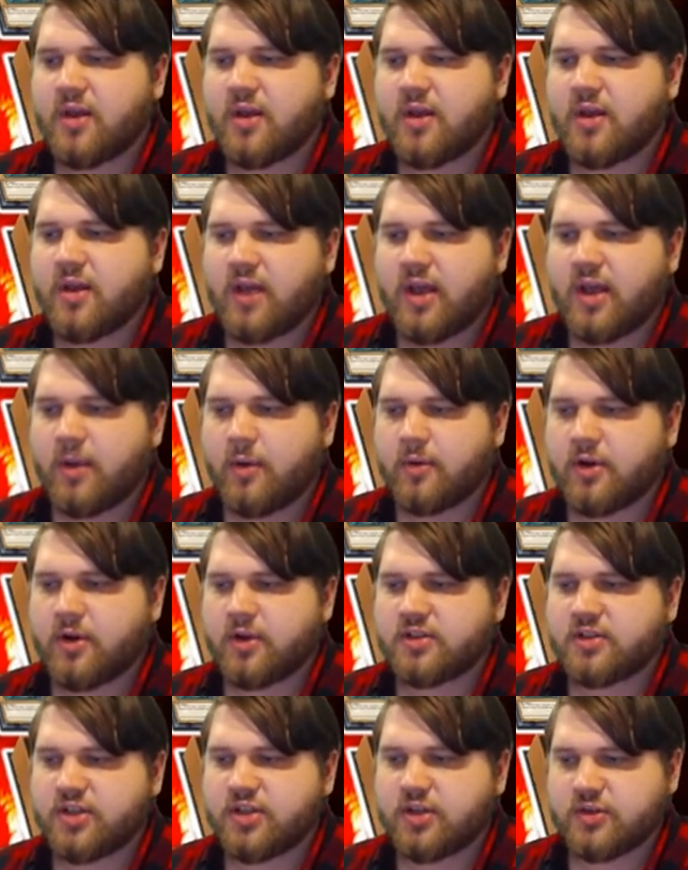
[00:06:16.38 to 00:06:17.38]
and what we're
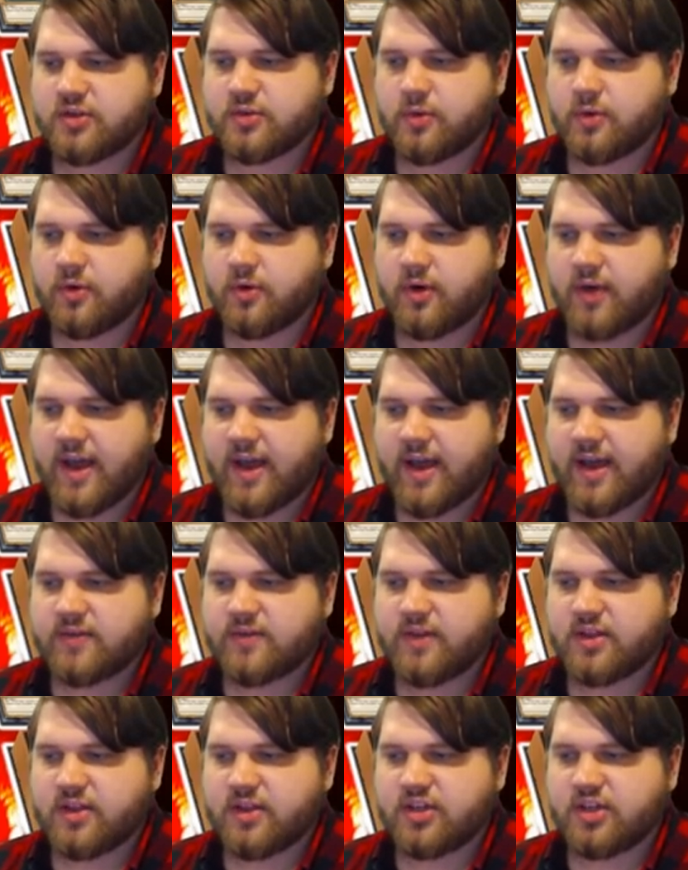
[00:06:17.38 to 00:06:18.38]
going to do is we're going to
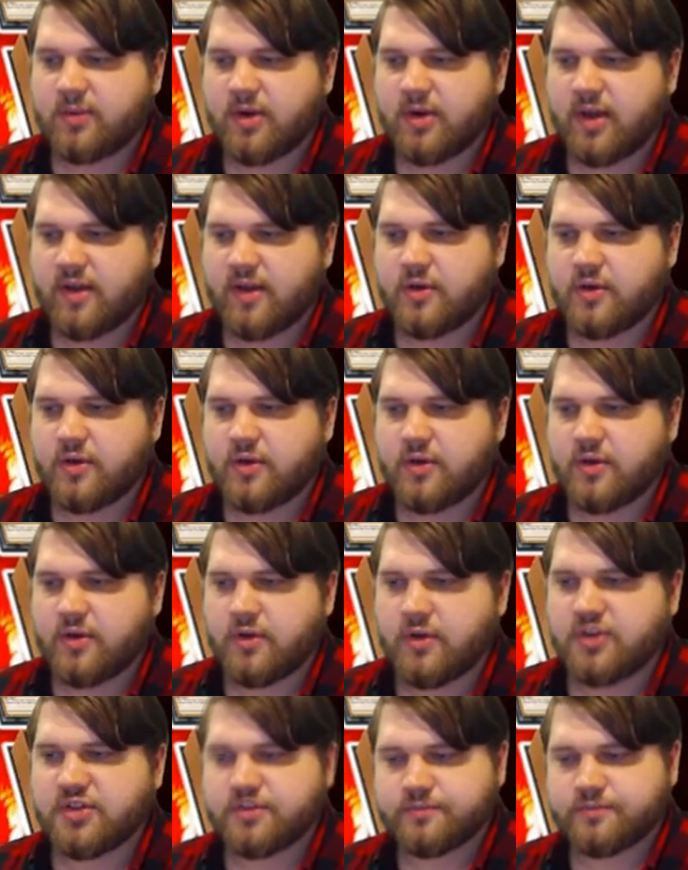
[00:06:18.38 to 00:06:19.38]
activate the Gem-Knight
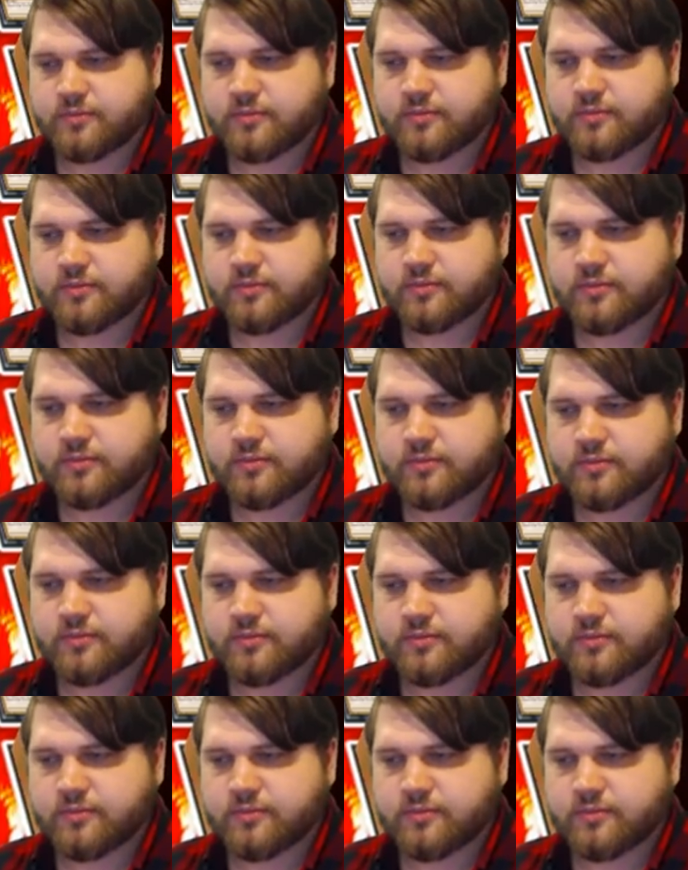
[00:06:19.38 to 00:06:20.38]
Fusion, and we're
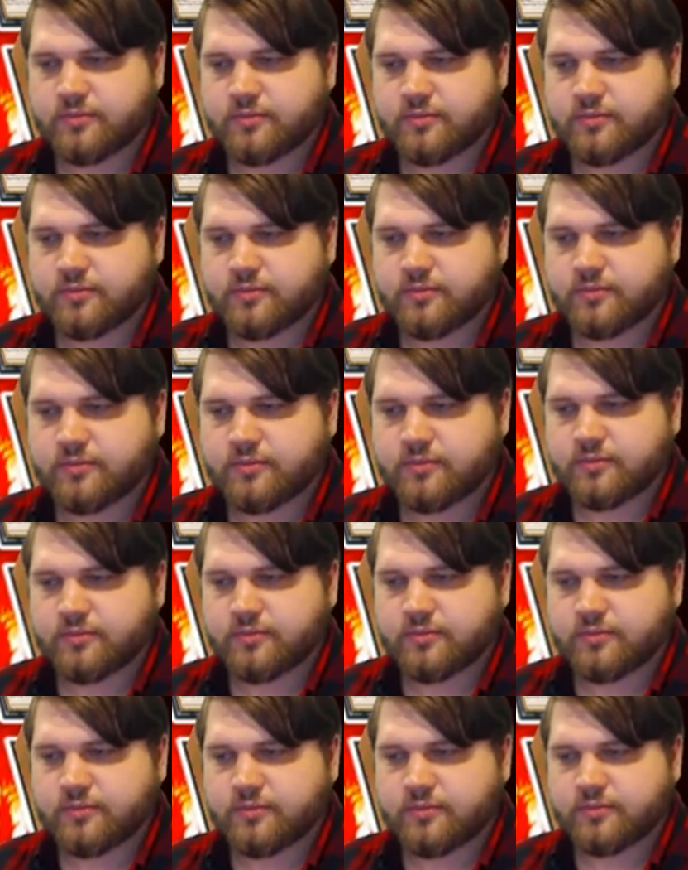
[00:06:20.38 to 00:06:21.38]
going to get
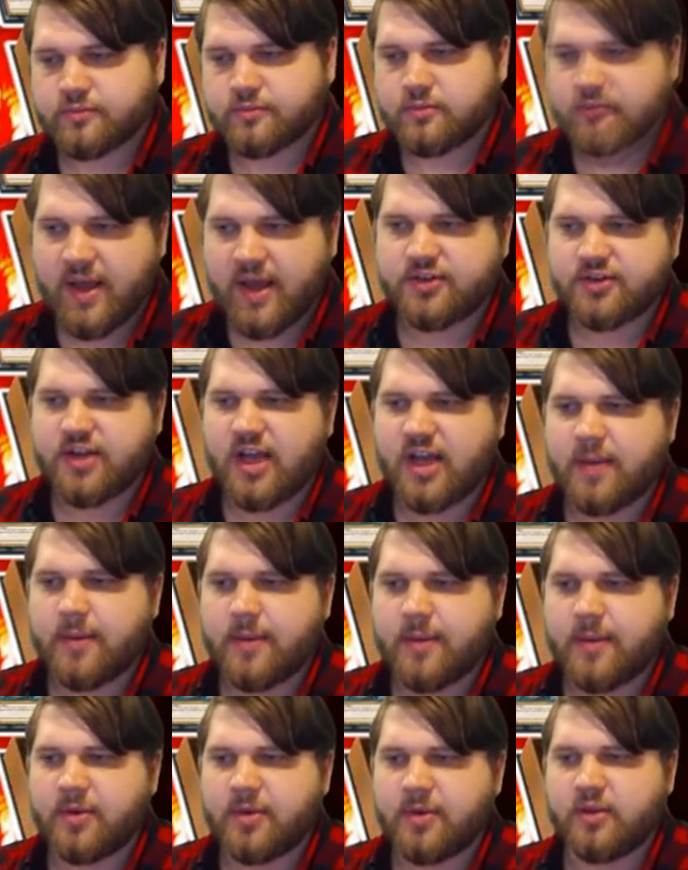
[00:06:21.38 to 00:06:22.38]
our second Master
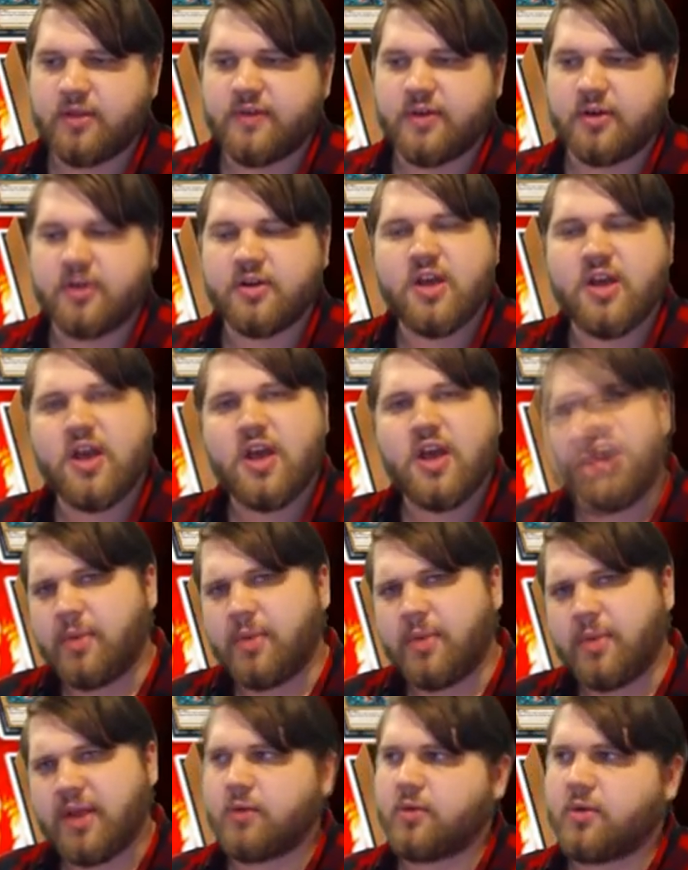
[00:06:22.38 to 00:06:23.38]
Diamond on the field
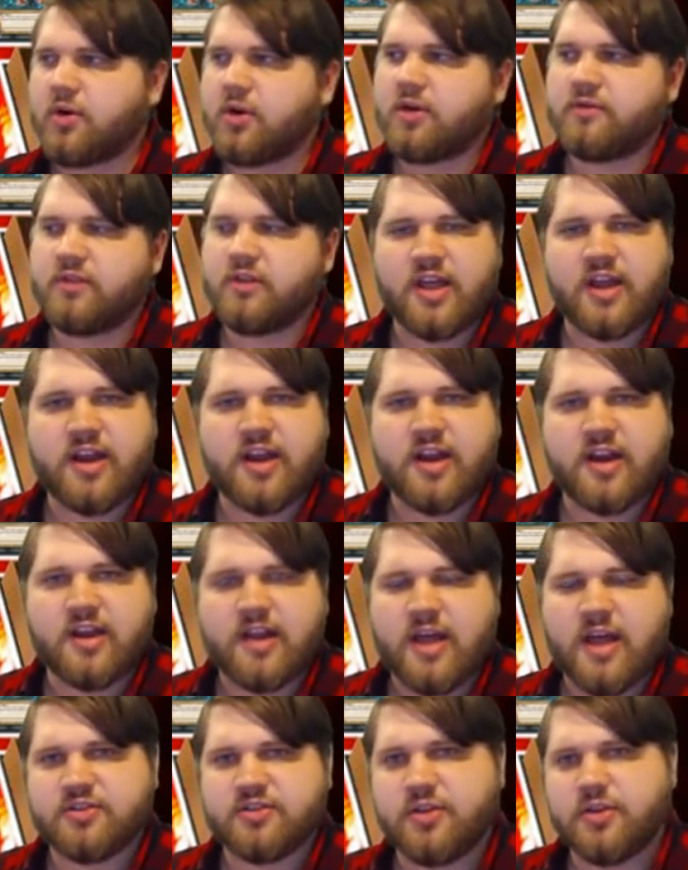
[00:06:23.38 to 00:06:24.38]
by getting rid of the Lady
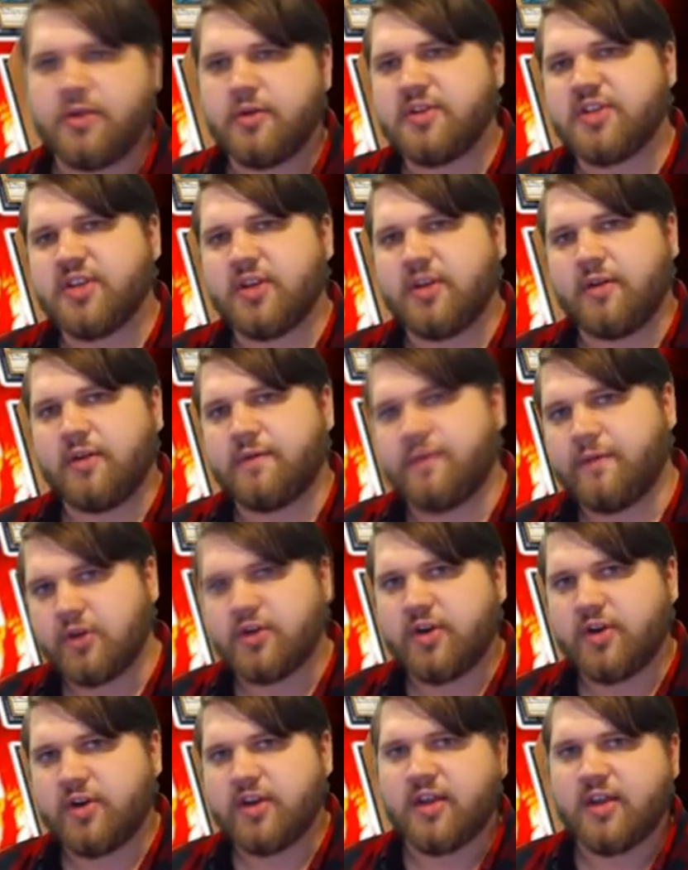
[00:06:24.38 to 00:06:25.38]
Lapis Lazuli so the
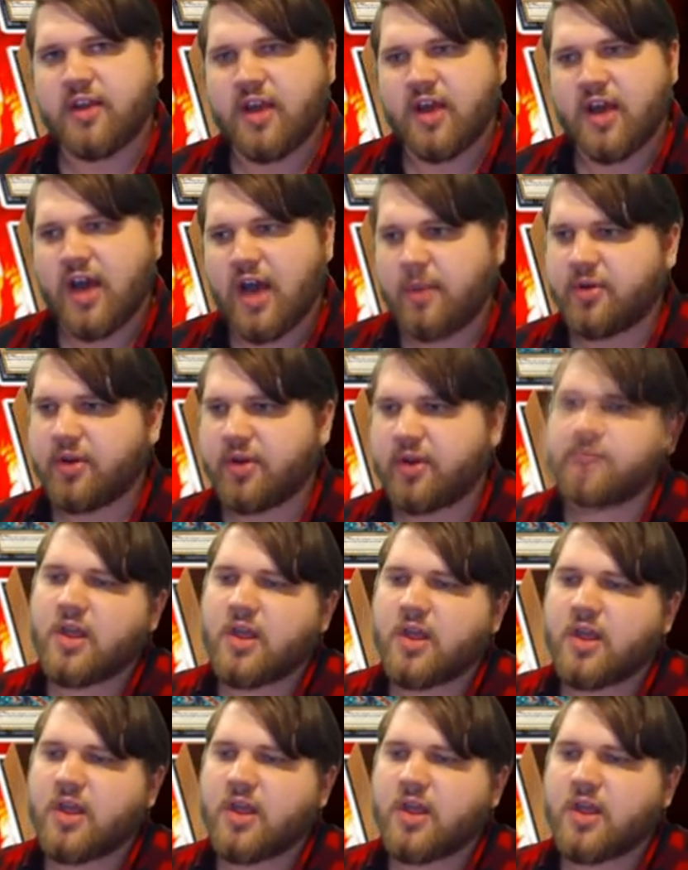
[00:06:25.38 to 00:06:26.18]
first one can copy it.